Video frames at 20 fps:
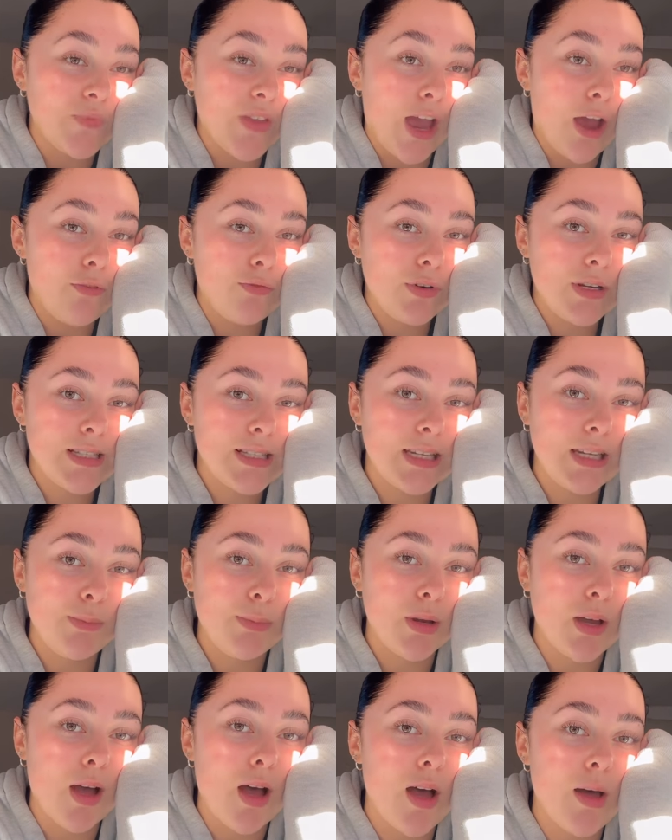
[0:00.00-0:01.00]
I've recently
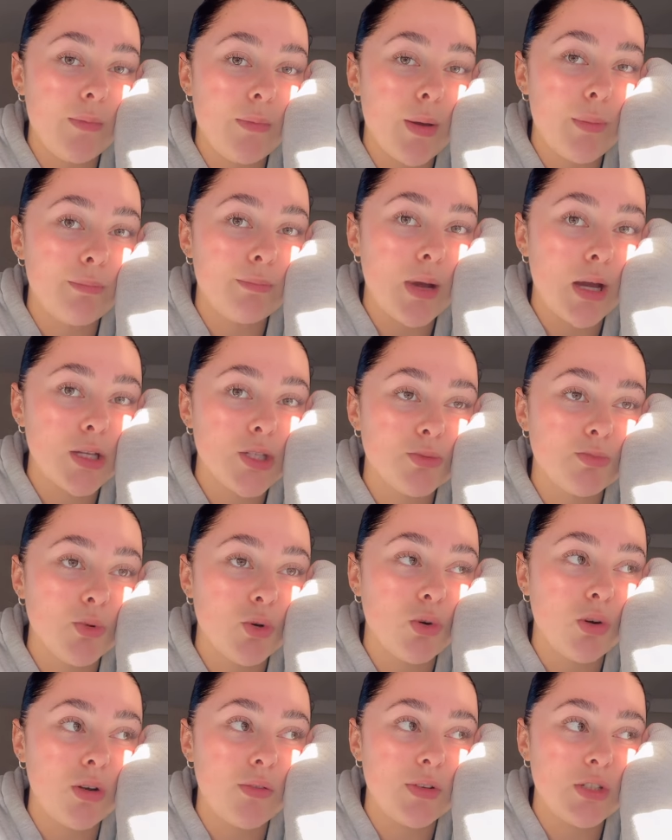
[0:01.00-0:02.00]
become much
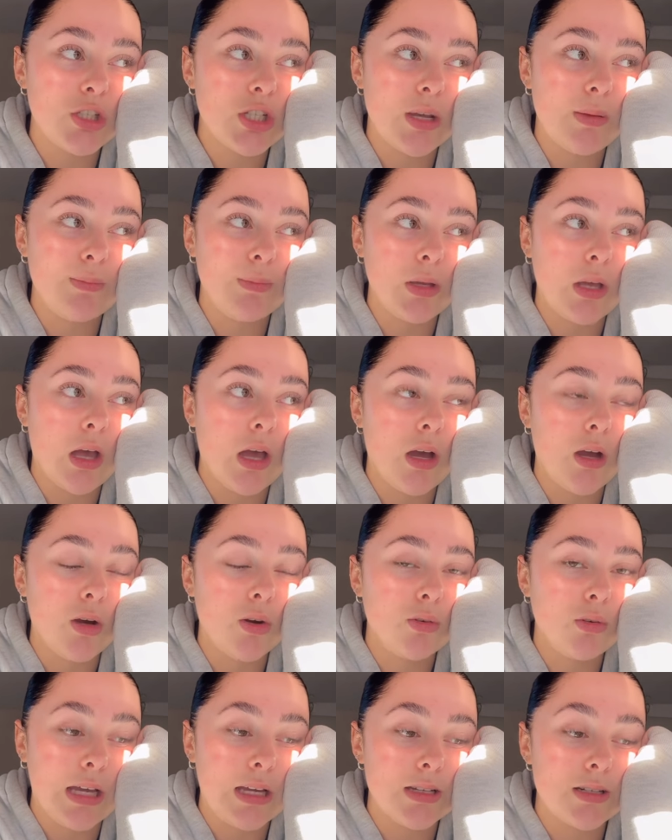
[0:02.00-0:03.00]
more of a gym
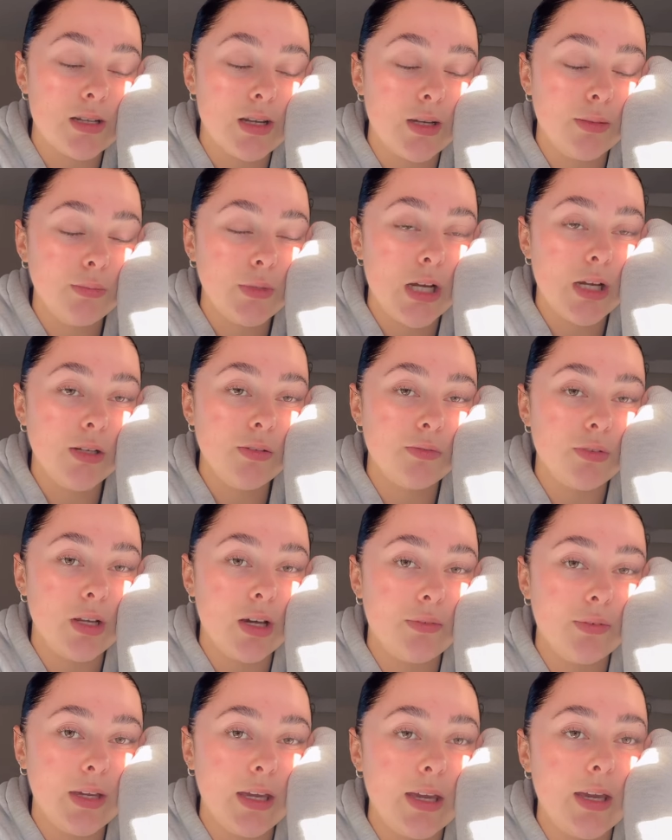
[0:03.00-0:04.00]
girl and I'm kind of
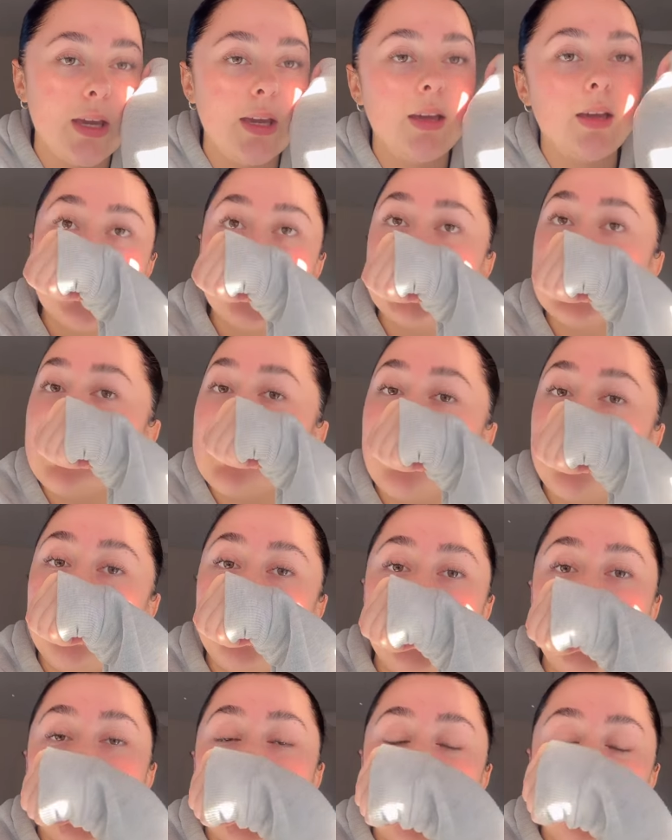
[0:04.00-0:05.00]
loving it. So
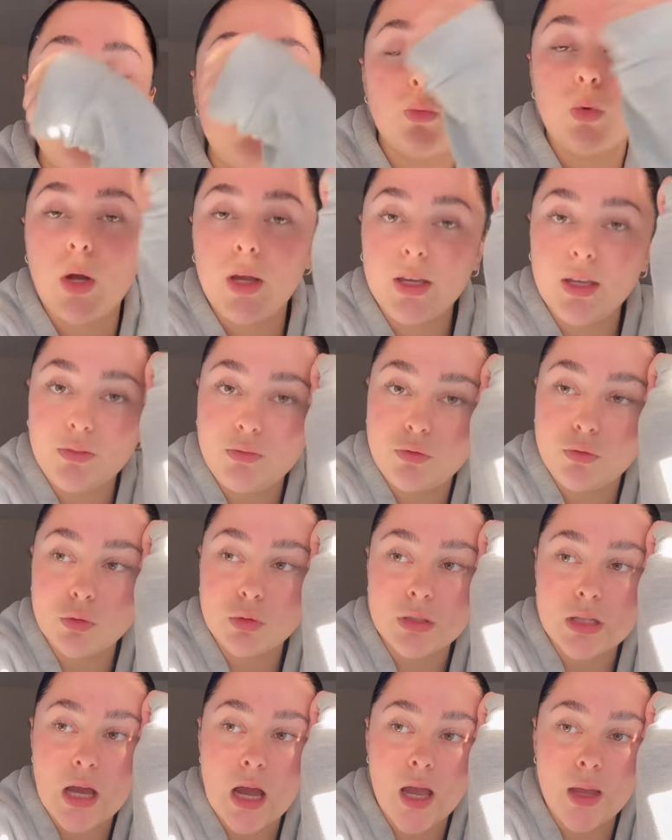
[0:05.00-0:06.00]
yeah, working full
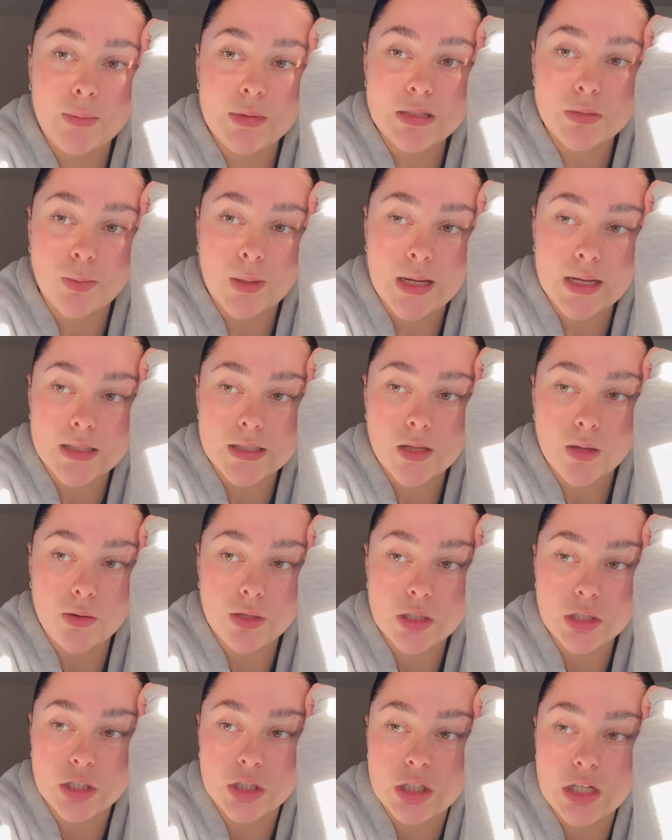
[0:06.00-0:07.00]
time as well as
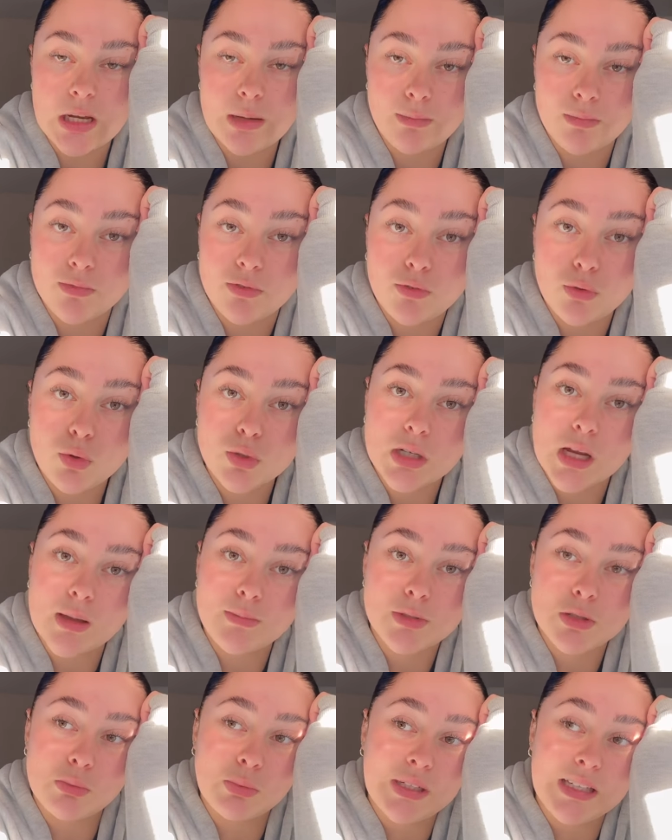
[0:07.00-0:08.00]
going to the gym four
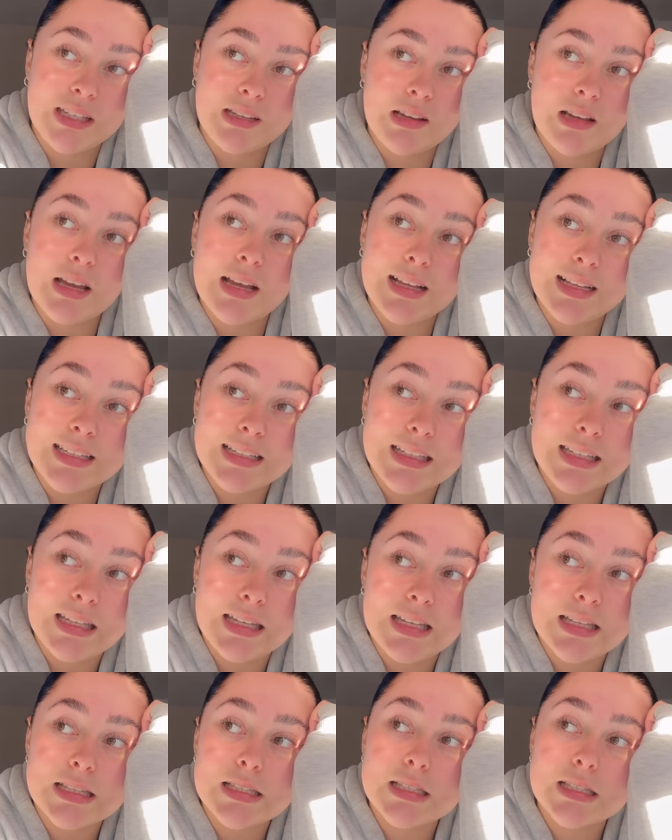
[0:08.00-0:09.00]
times a week at
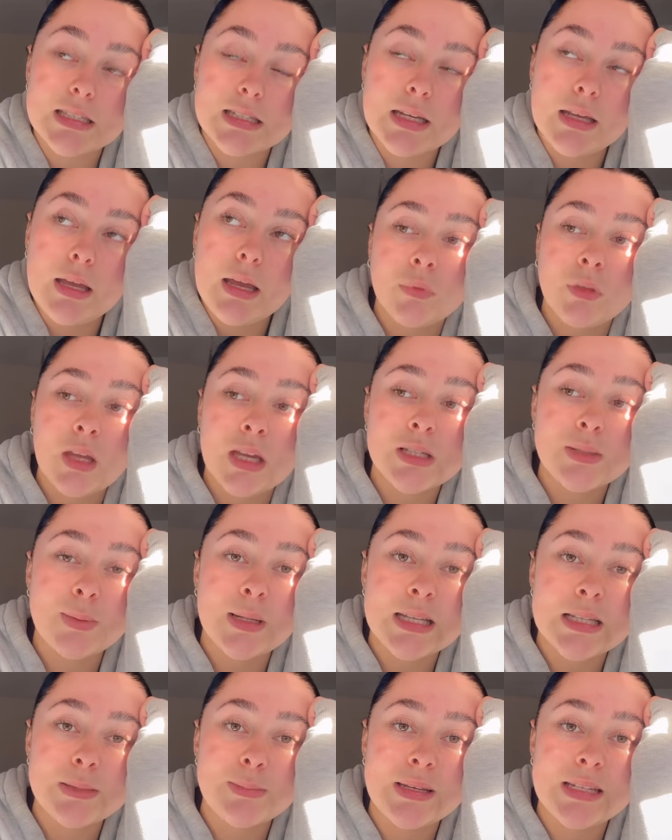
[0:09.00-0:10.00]
least as
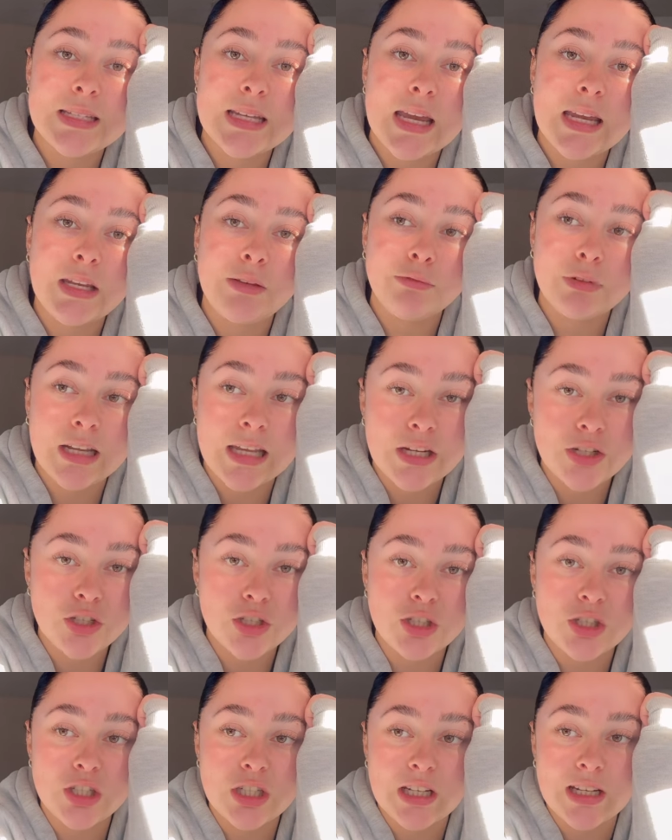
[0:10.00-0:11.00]
well as maintaining
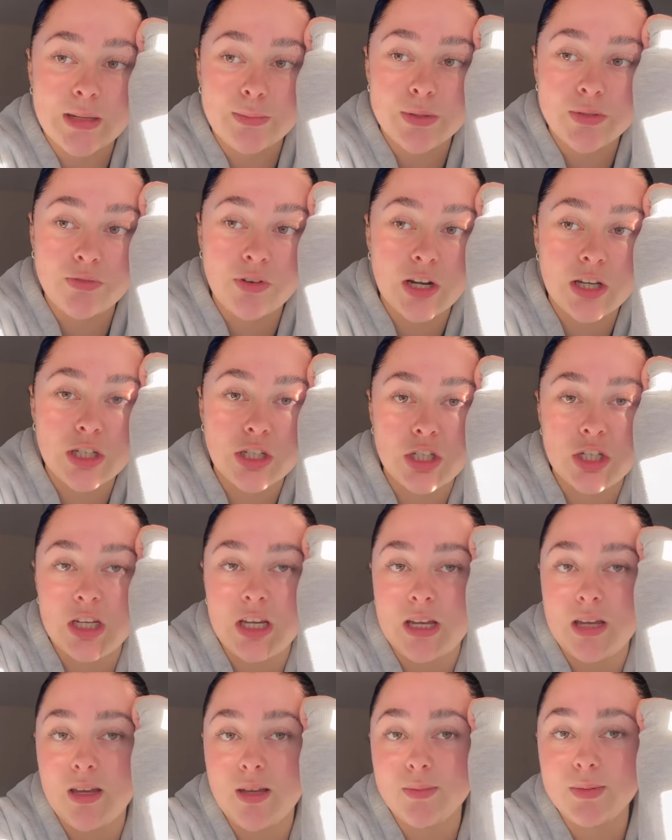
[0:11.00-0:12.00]
relationships,
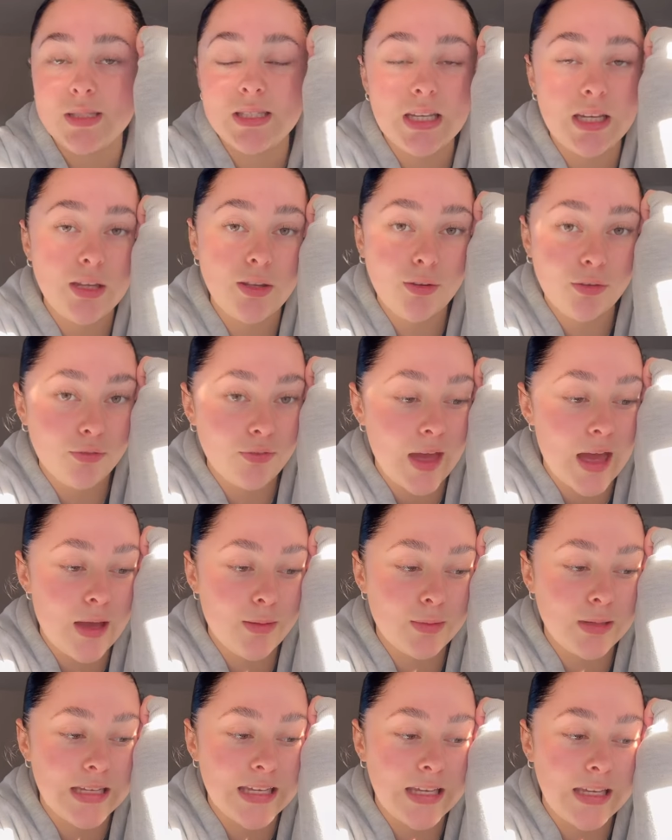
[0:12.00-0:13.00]
friendships, seeing your
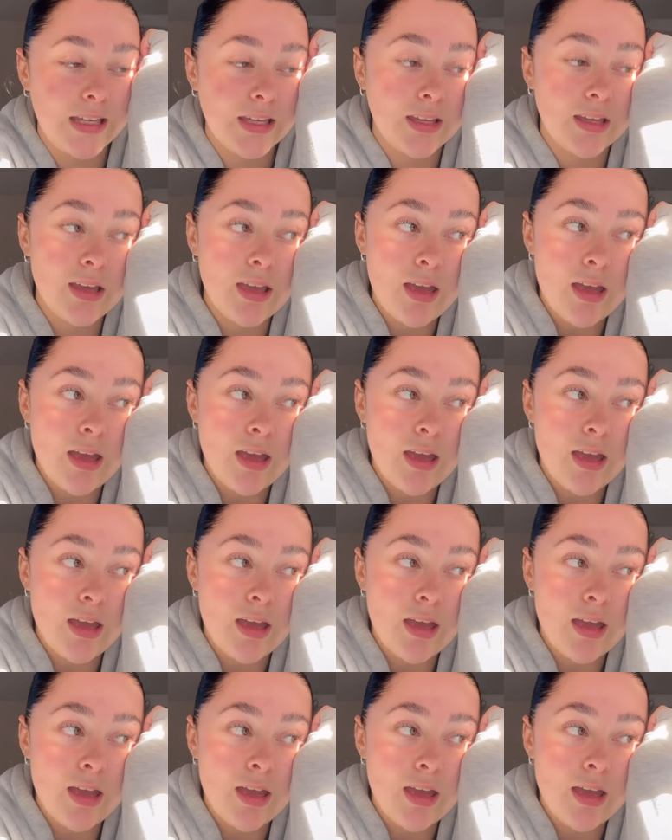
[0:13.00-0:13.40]
family.